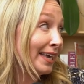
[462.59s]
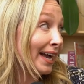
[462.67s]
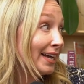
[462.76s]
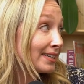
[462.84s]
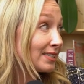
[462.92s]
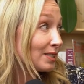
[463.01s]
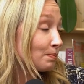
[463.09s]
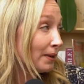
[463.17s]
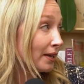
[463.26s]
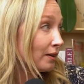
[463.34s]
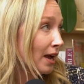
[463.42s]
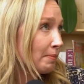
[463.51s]
I guess.
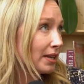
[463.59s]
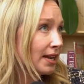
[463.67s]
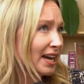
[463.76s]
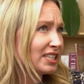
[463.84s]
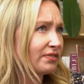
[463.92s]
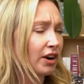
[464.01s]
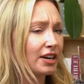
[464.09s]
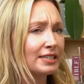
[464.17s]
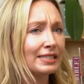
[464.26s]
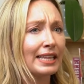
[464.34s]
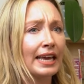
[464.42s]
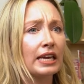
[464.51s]
But I mean, as far
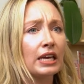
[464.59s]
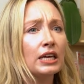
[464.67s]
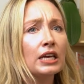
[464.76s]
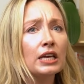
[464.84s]
as like